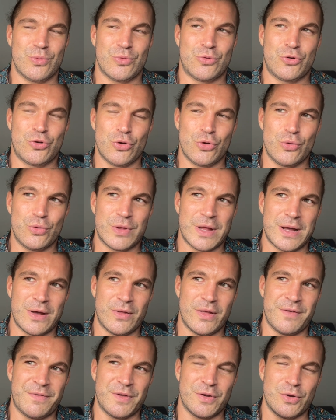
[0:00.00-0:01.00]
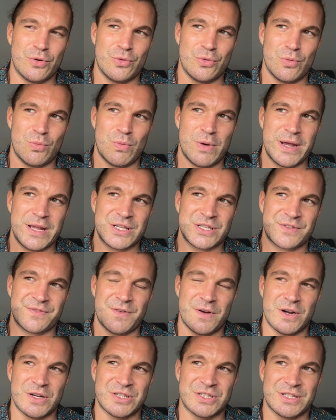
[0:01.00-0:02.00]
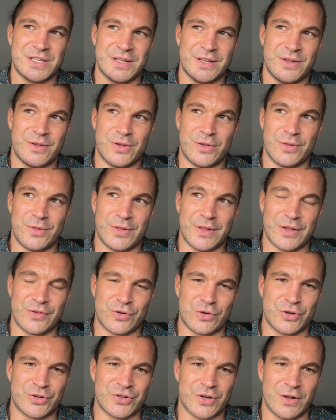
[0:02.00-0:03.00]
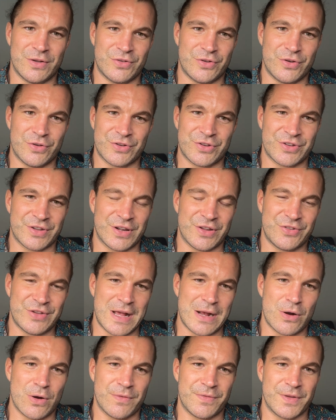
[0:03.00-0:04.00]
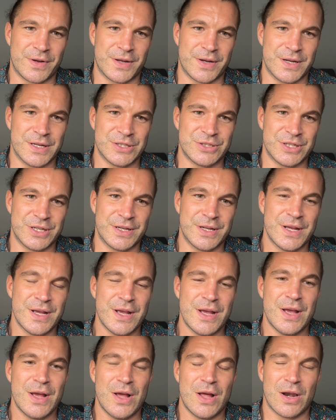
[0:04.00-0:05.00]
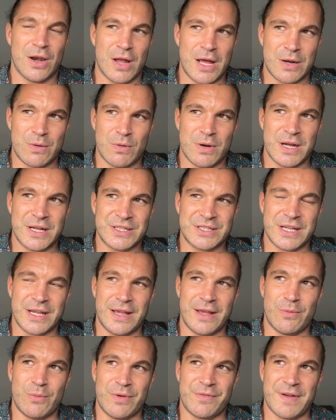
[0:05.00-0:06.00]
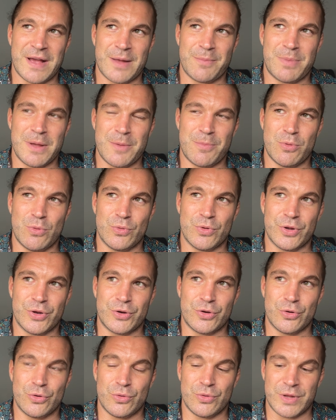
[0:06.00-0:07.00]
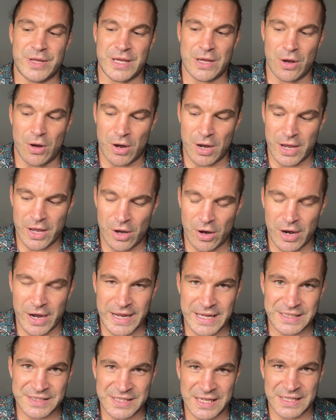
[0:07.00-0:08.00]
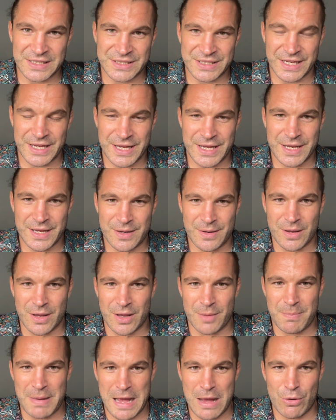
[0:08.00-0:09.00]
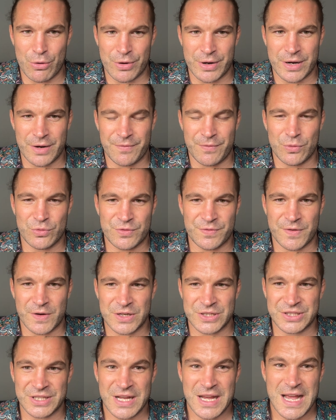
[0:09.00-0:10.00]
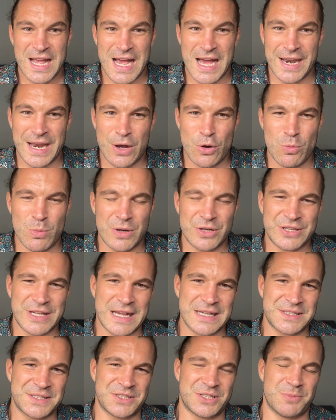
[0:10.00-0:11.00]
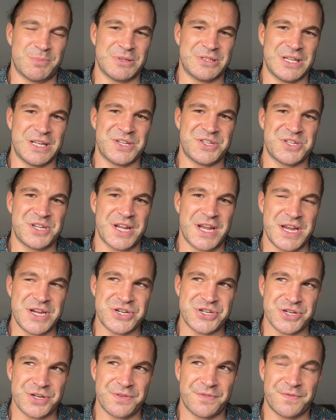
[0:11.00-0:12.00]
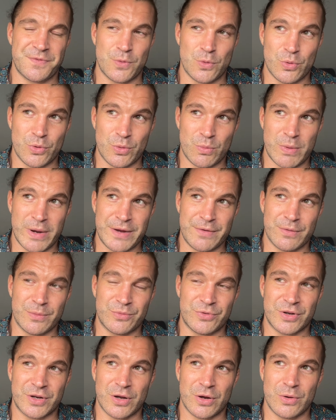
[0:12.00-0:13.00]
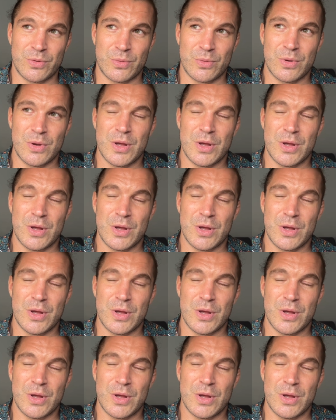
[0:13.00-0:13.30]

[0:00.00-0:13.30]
do the weights first, there's a good chance that you're just going to sack off the conditioning. Likewise, we've had people that do the high intensity power intervals first, and that almost acts as a potentiation for the weight room to